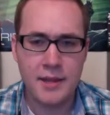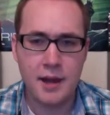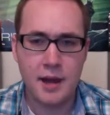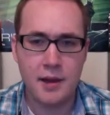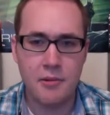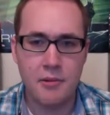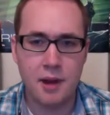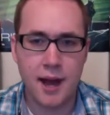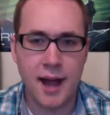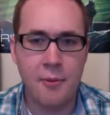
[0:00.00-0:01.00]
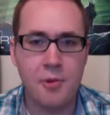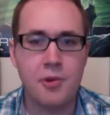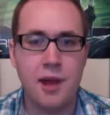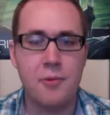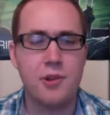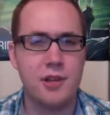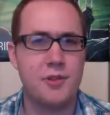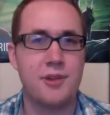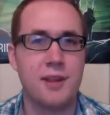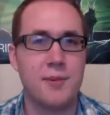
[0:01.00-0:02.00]
I really like
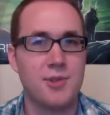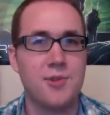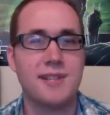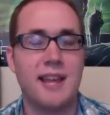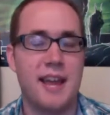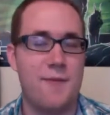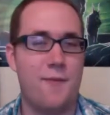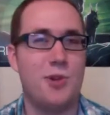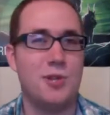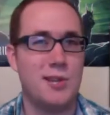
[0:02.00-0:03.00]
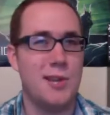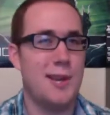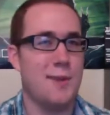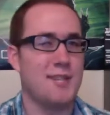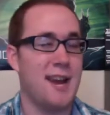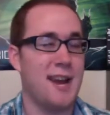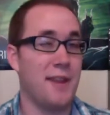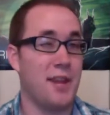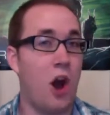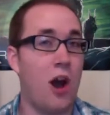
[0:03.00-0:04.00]
their chemistry because like at first it was kind of
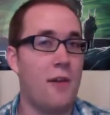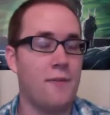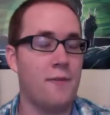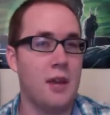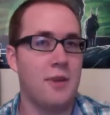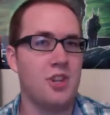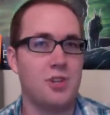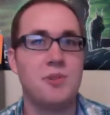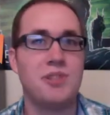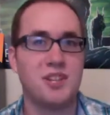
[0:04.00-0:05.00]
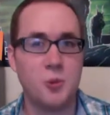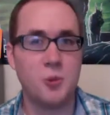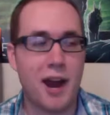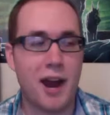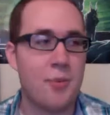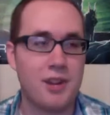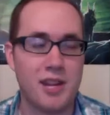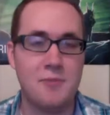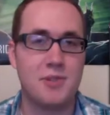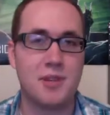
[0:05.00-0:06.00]
like off because she was like super hyper and
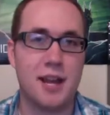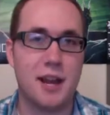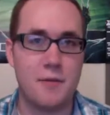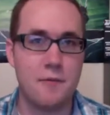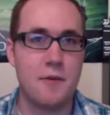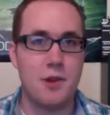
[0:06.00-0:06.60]
he was like kind of